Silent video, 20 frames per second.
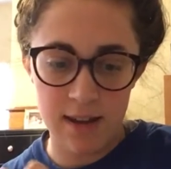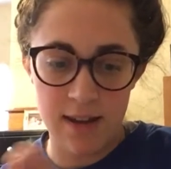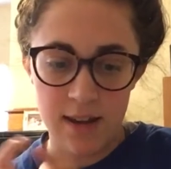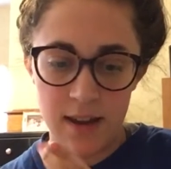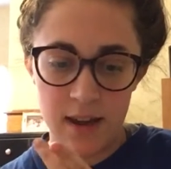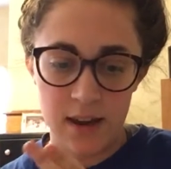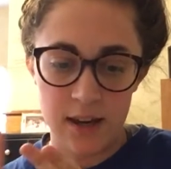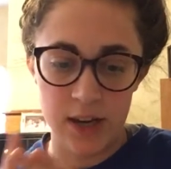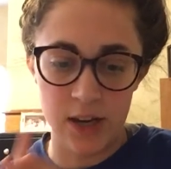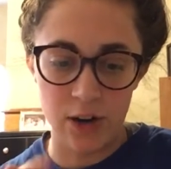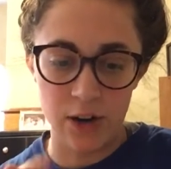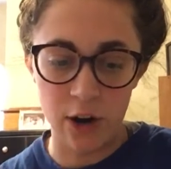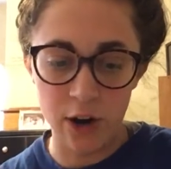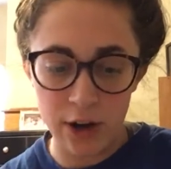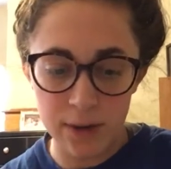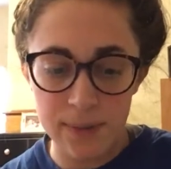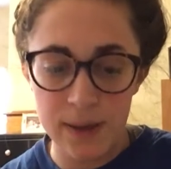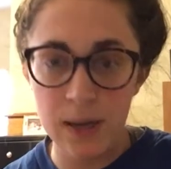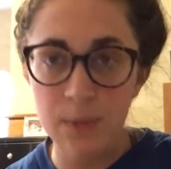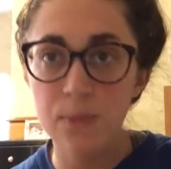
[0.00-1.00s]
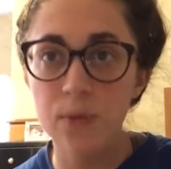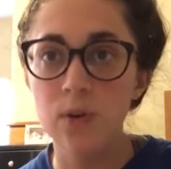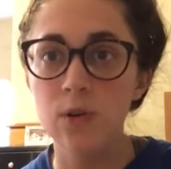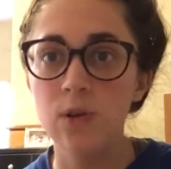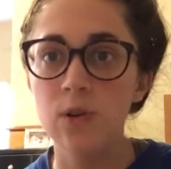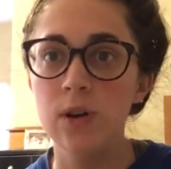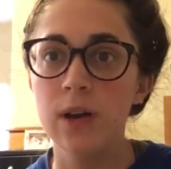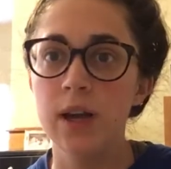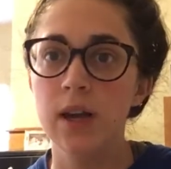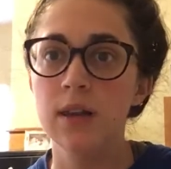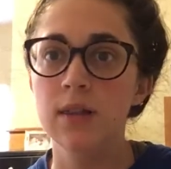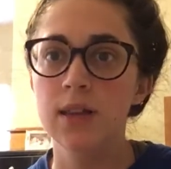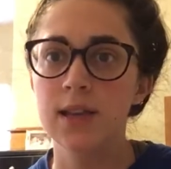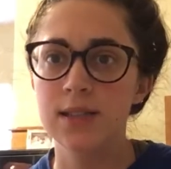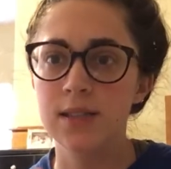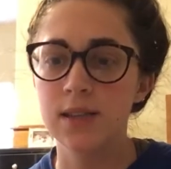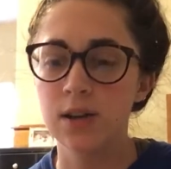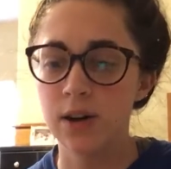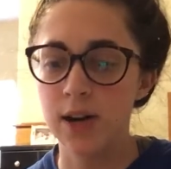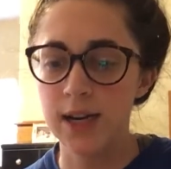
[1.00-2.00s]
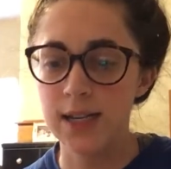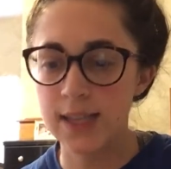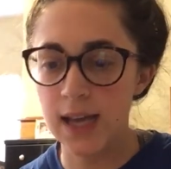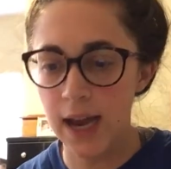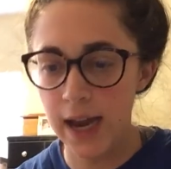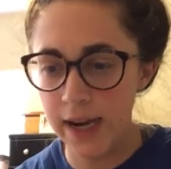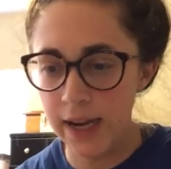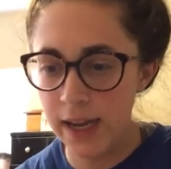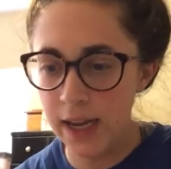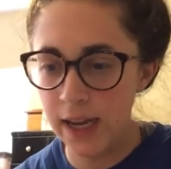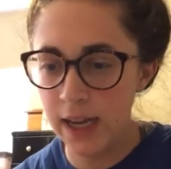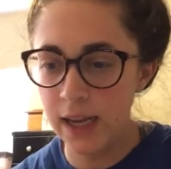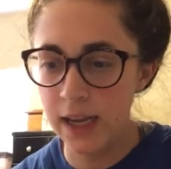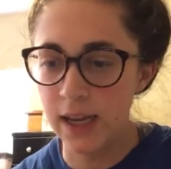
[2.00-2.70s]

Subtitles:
it can hurt people, it can lessen our anxiety,